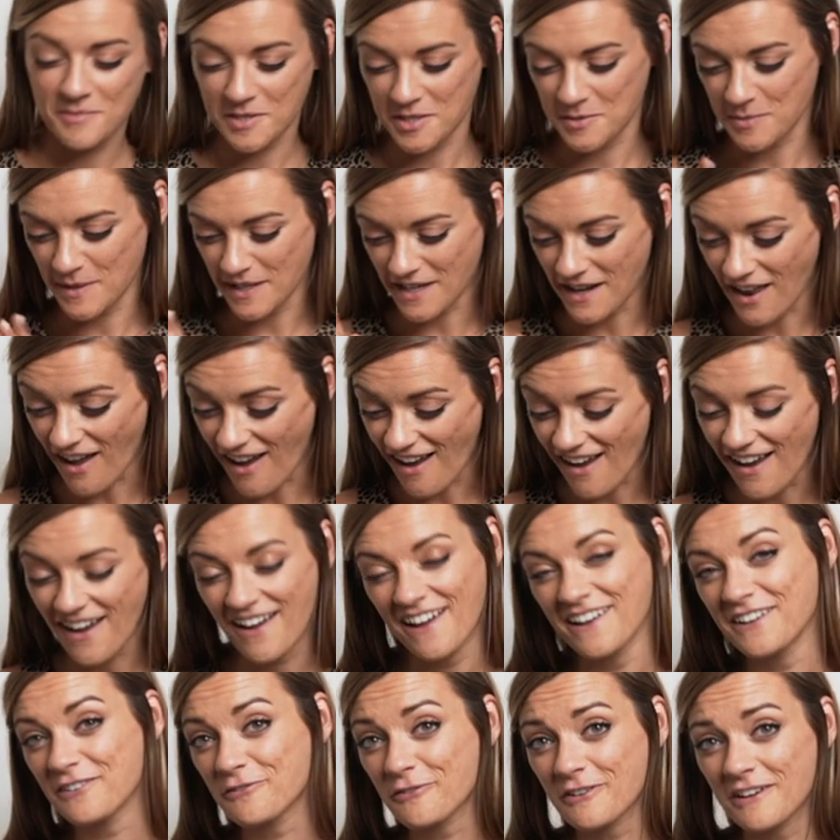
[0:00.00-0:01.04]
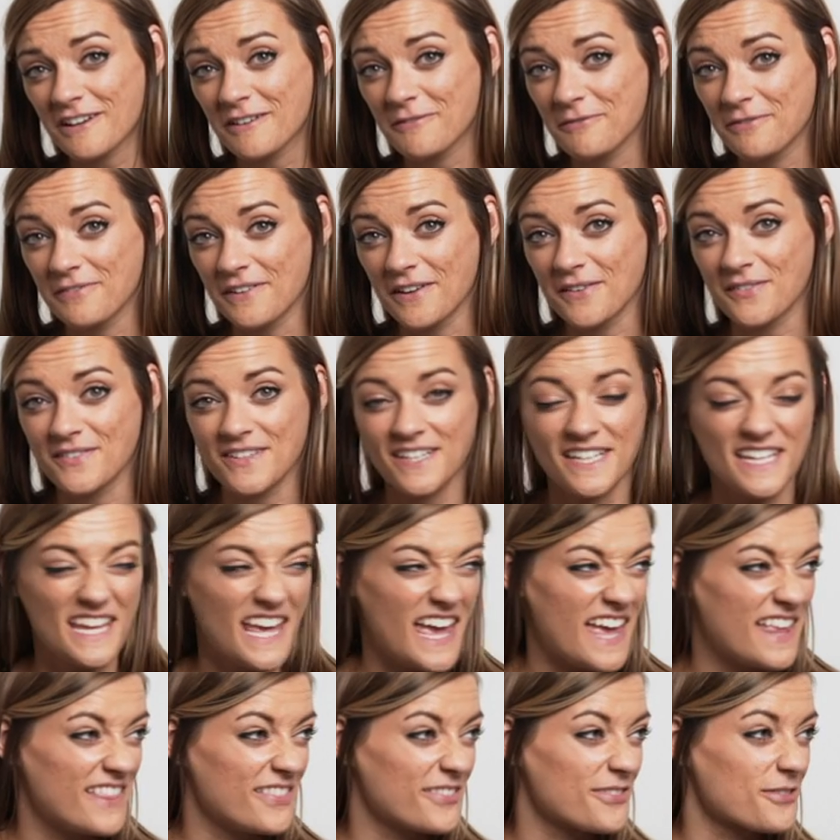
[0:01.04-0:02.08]
between $150
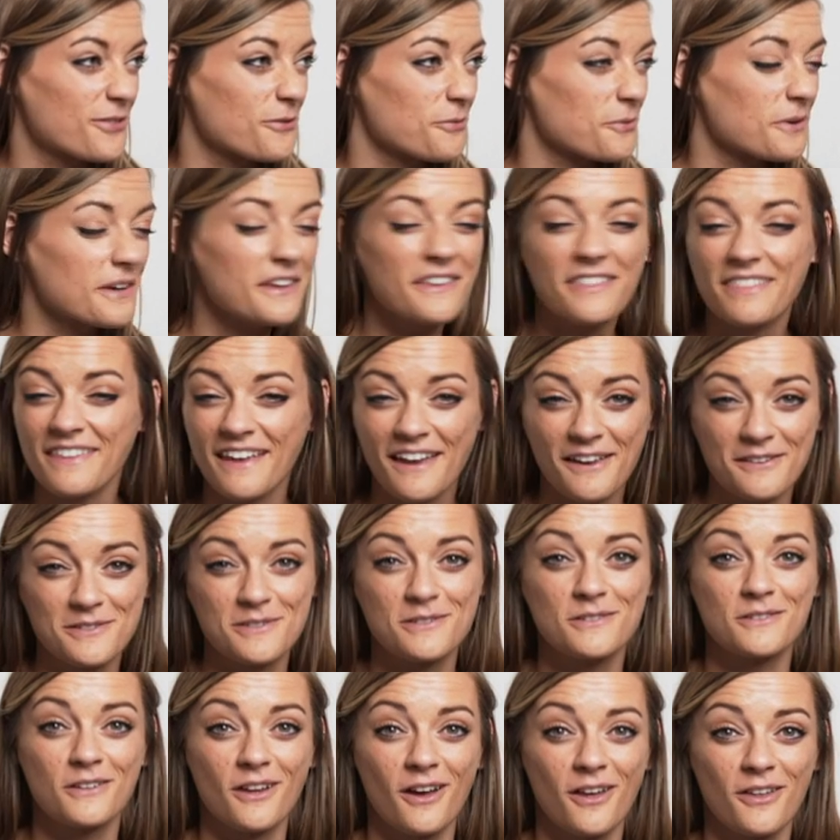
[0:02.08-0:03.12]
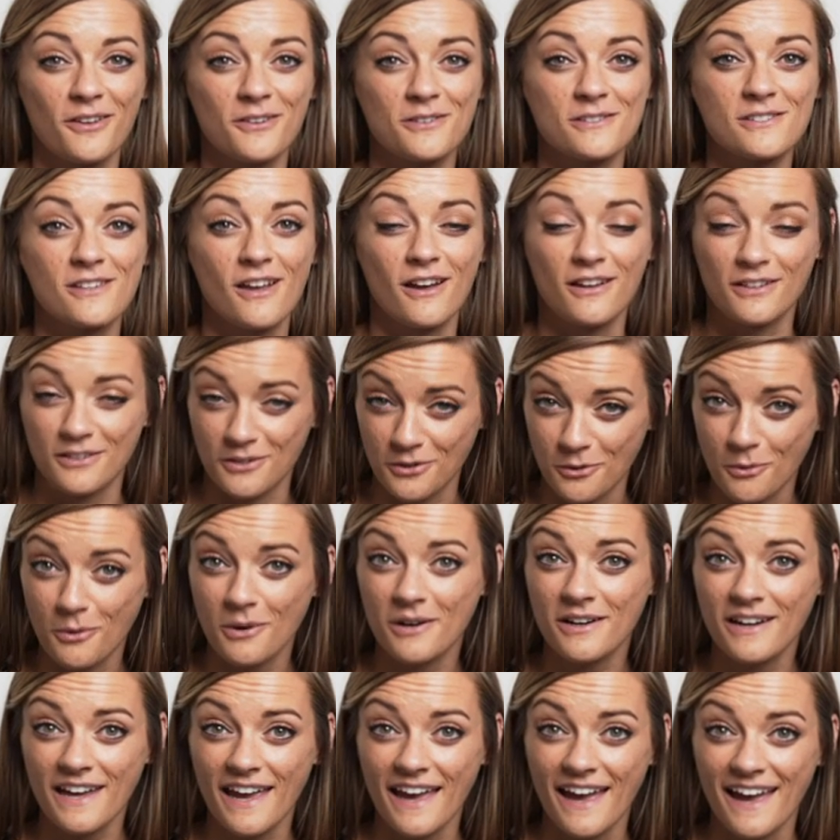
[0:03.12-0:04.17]
and $3,000 on
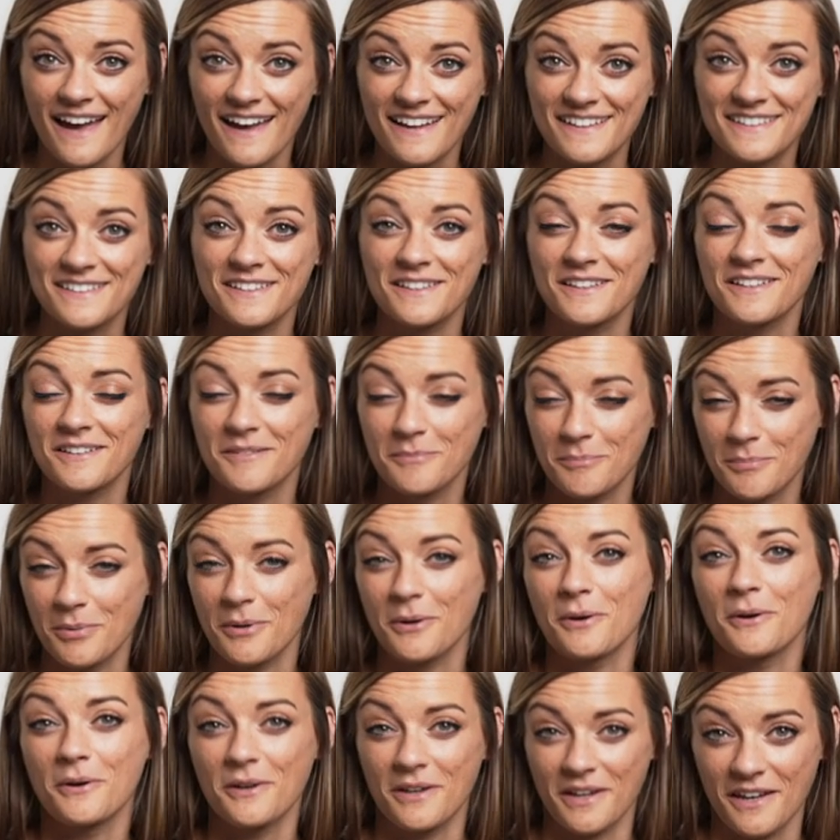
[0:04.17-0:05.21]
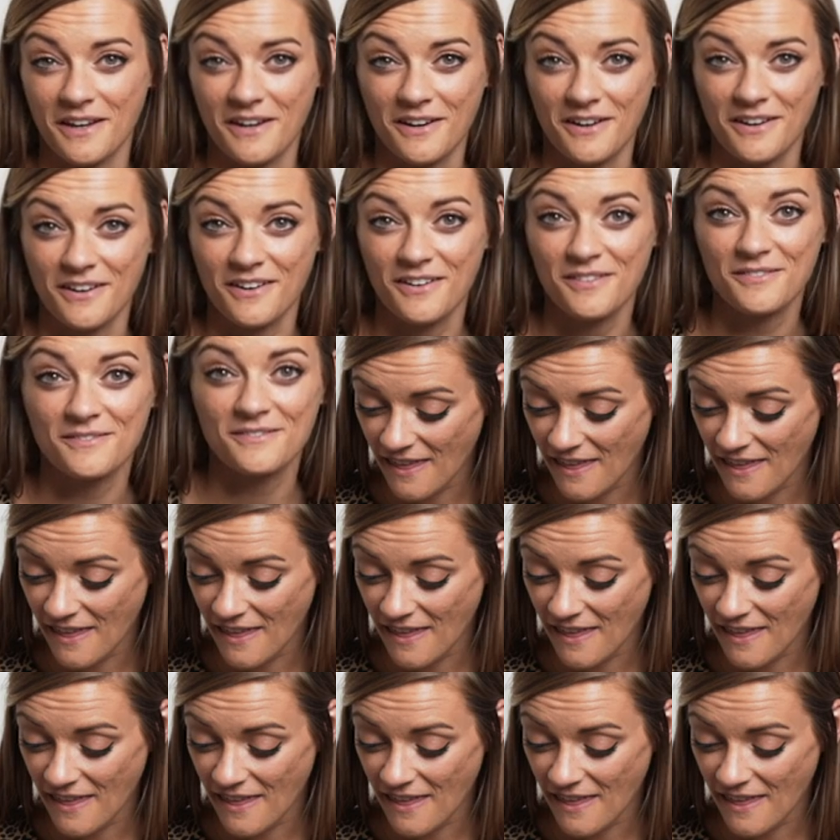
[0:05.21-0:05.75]
your cat per year.